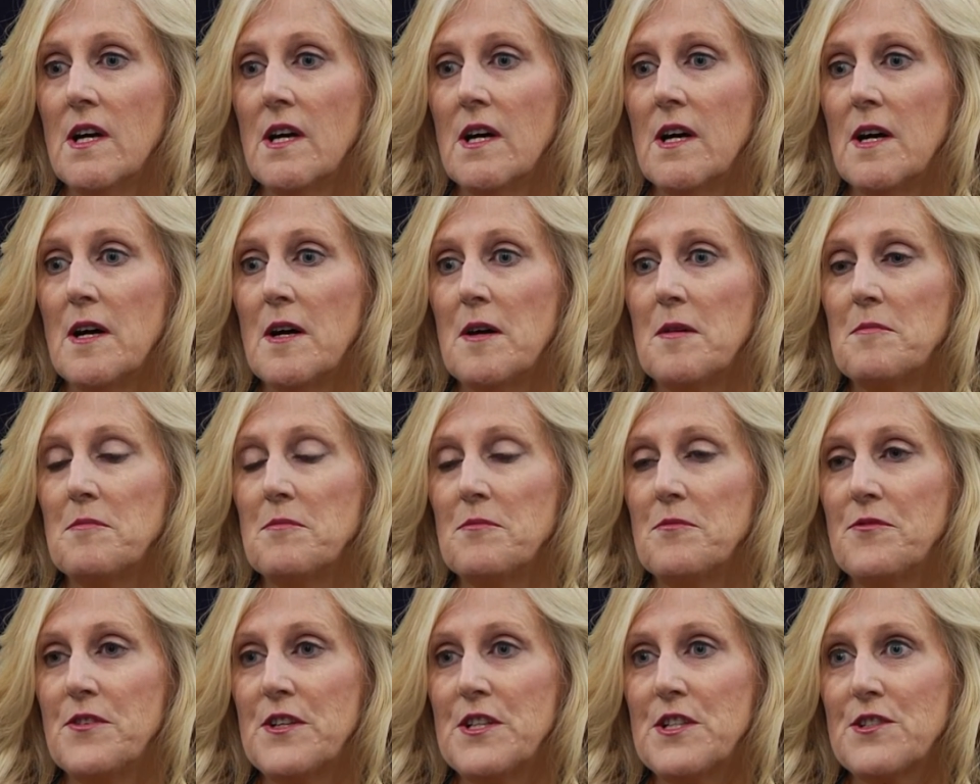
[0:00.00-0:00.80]

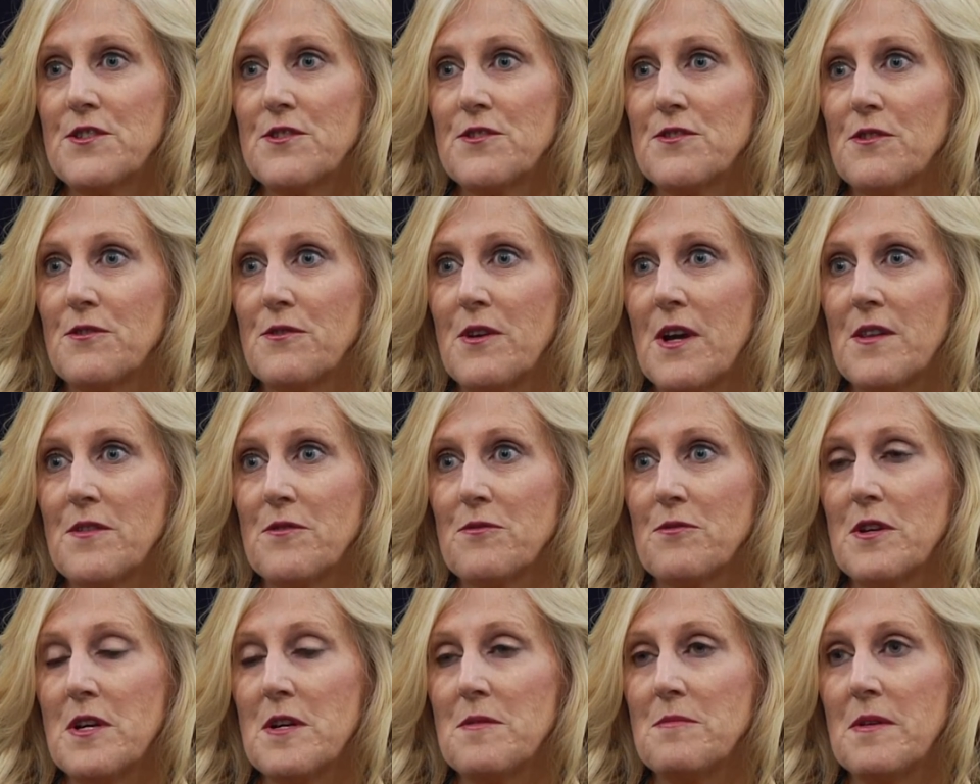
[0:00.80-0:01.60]
Um, finish around
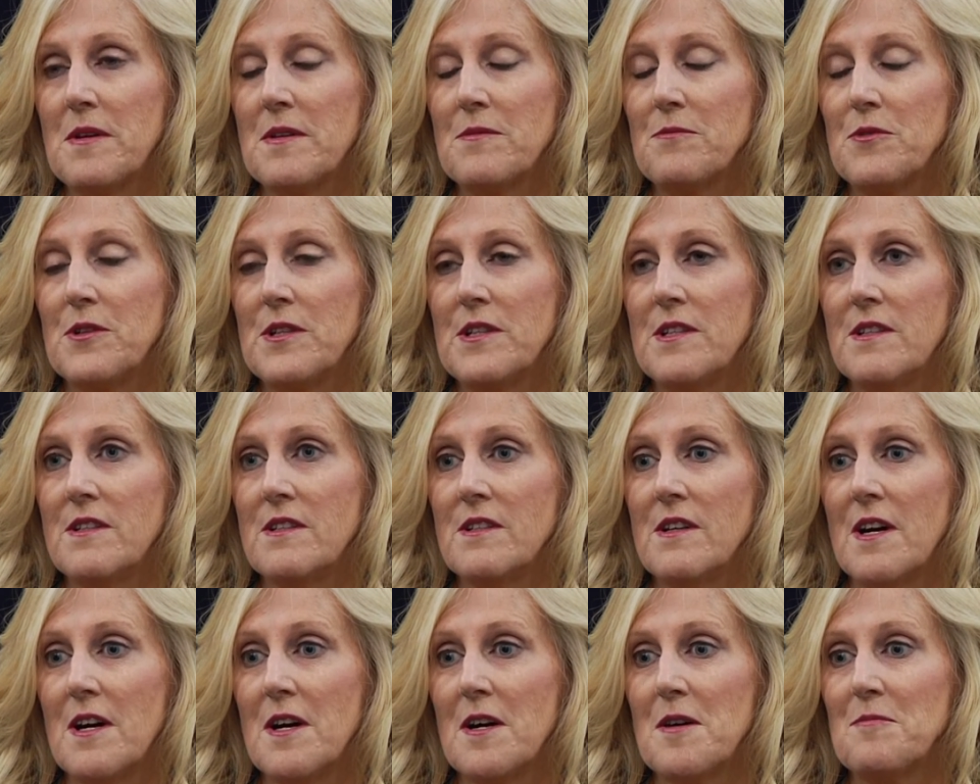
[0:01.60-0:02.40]
the rim.
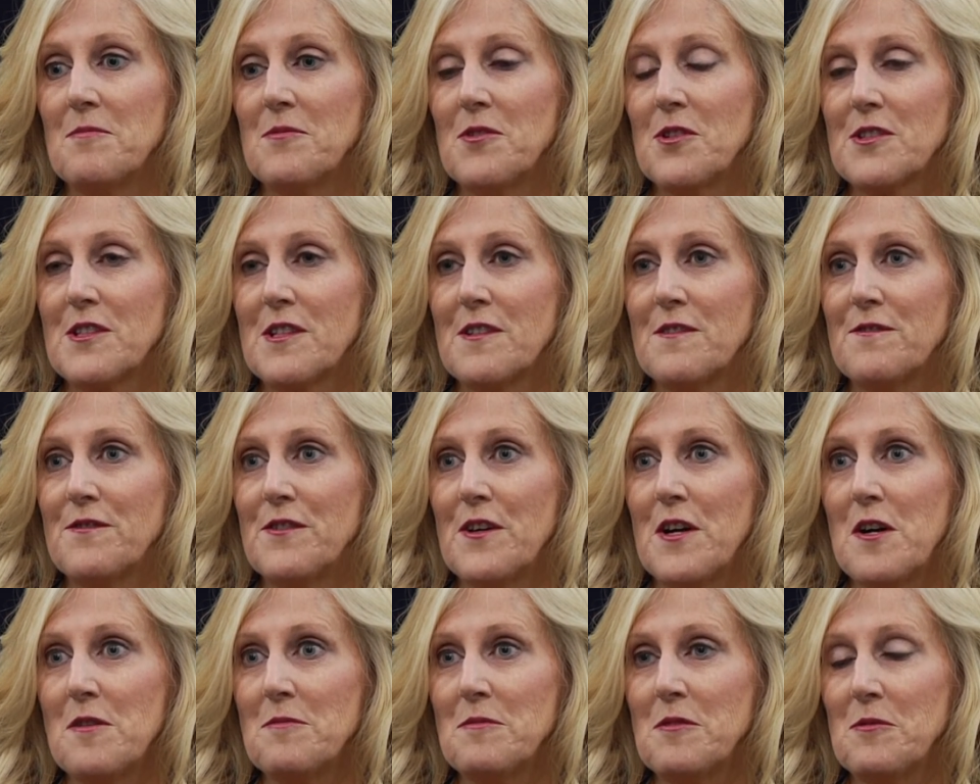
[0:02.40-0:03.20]
We um, looked at
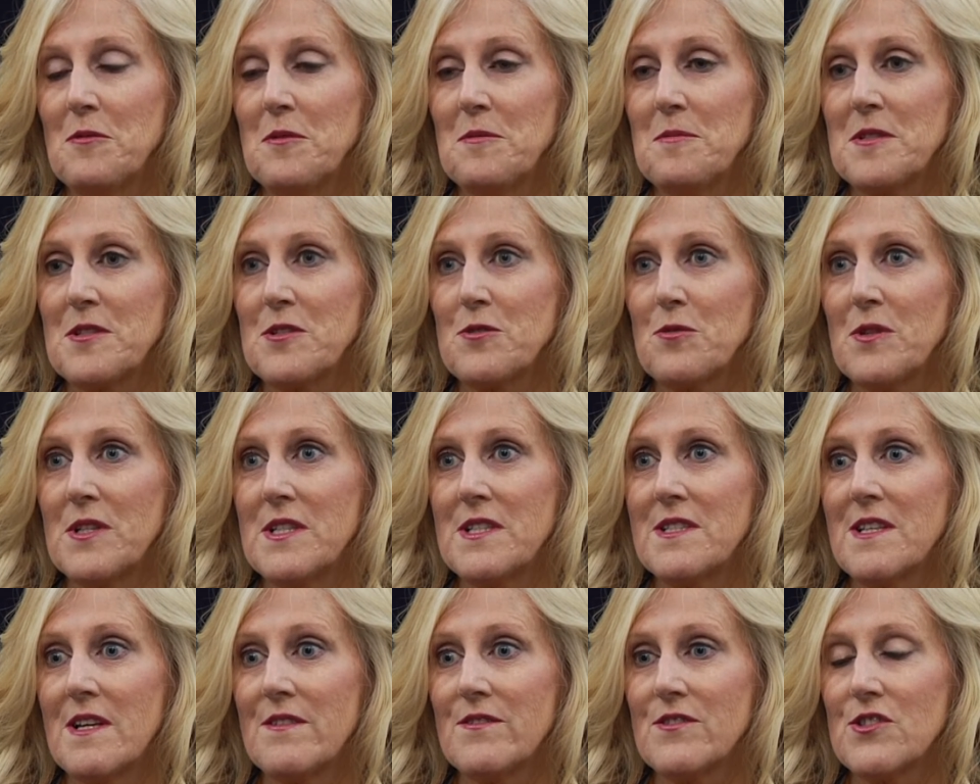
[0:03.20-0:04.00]
film and we missed
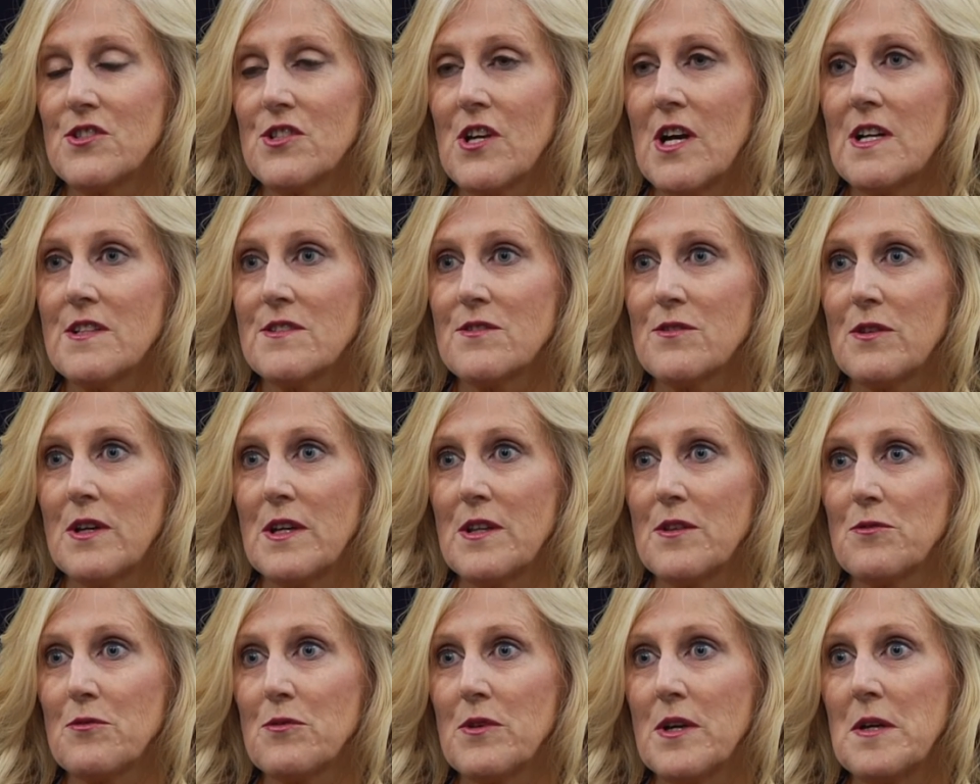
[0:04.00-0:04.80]
27 shots
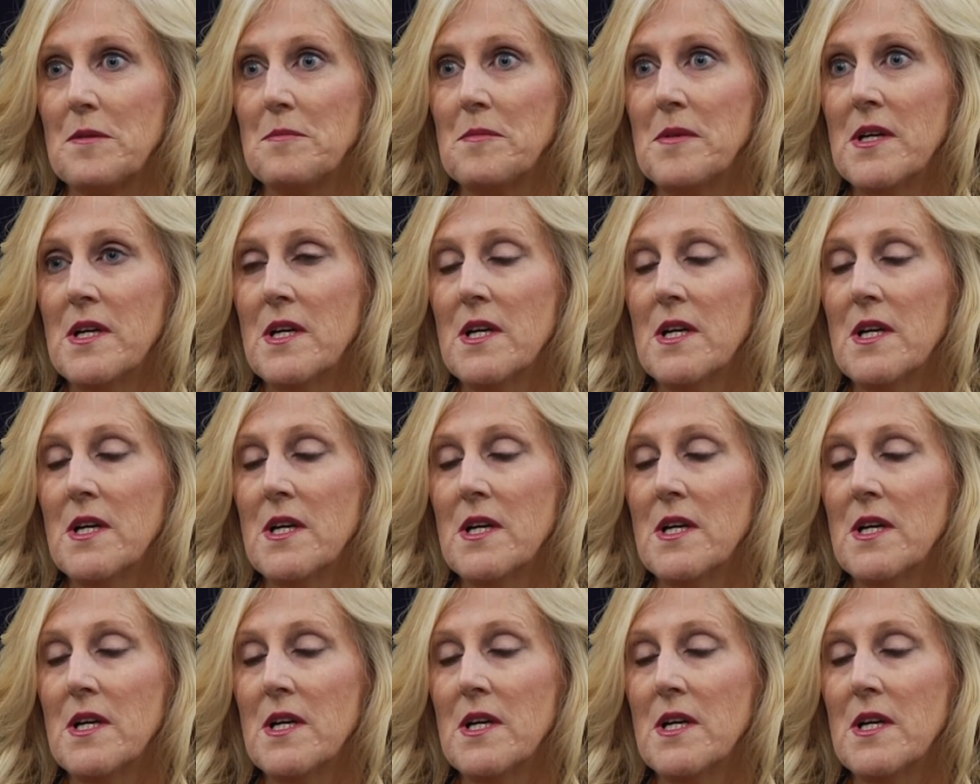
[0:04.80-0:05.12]
around the rim.